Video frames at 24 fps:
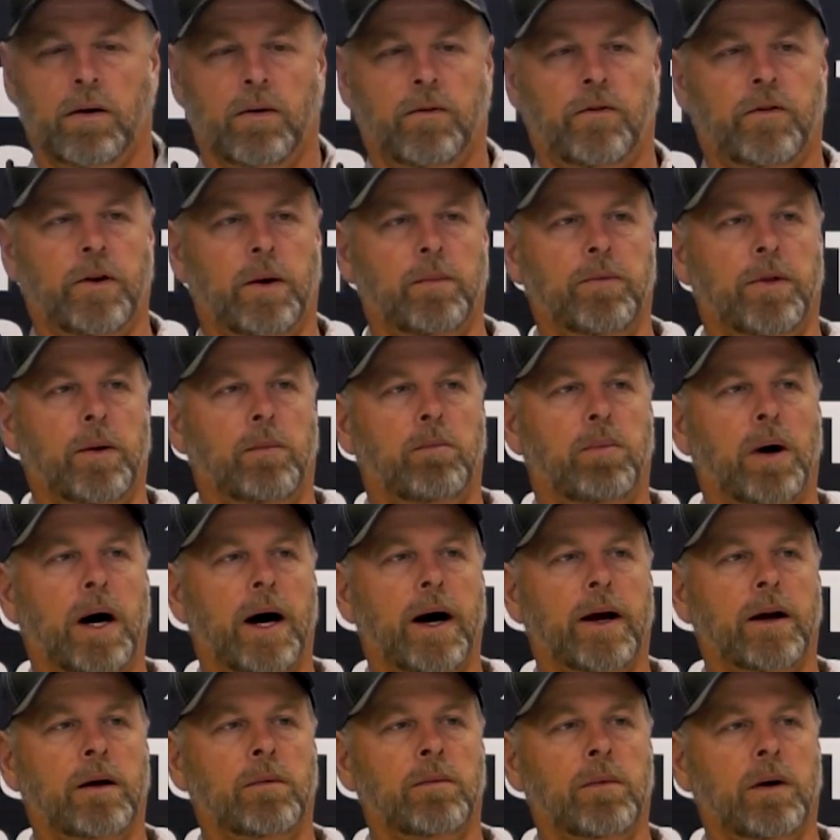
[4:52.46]
from the
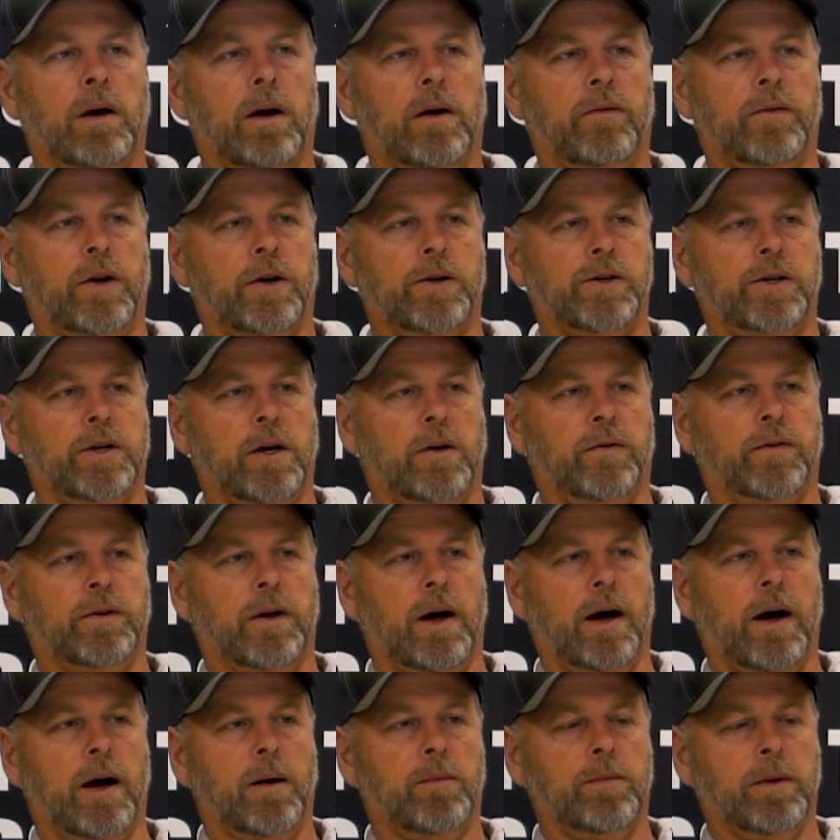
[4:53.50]
bottom of your shift
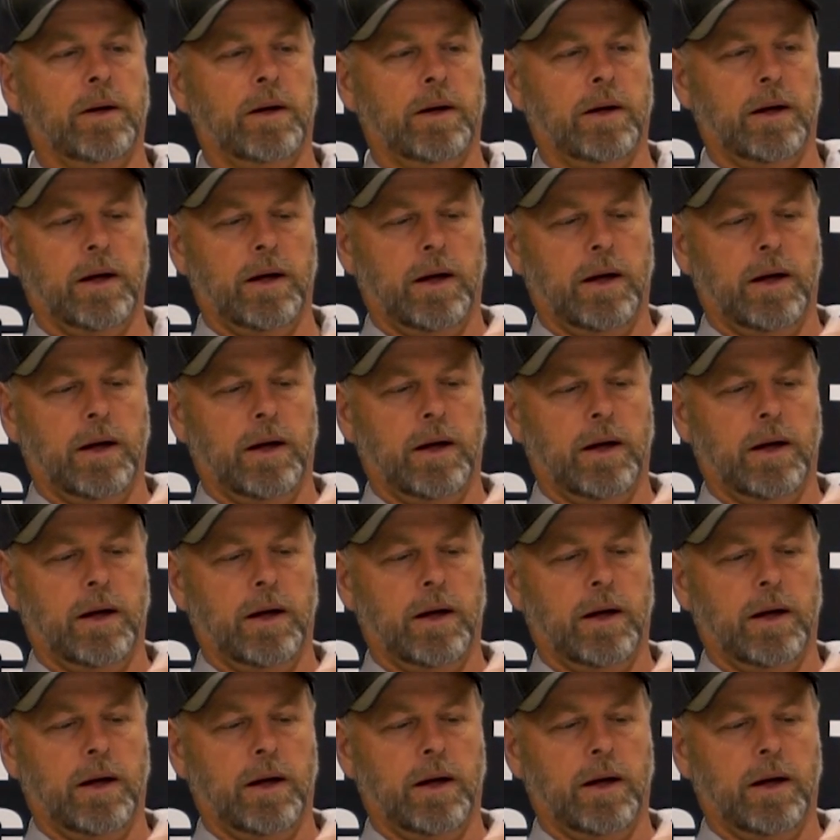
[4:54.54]
knob